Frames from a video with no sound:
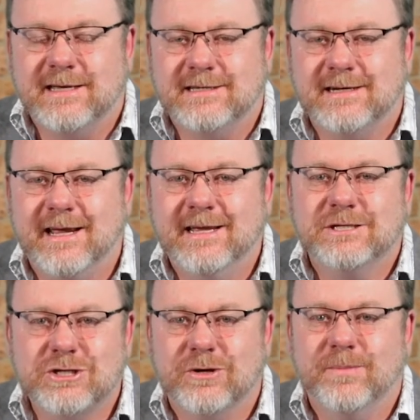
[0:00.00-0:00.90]
as an
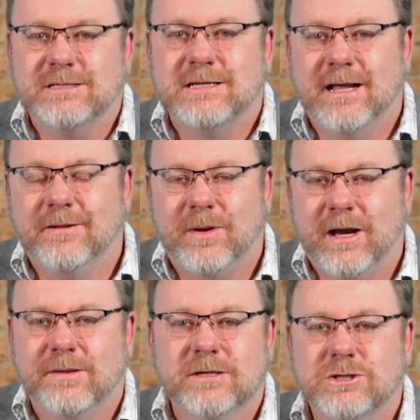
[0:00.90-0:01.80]
instrument to help
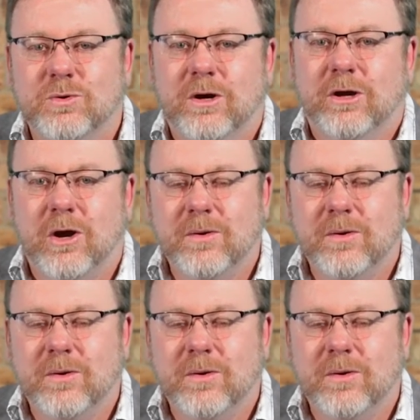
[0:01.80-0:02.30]
others who are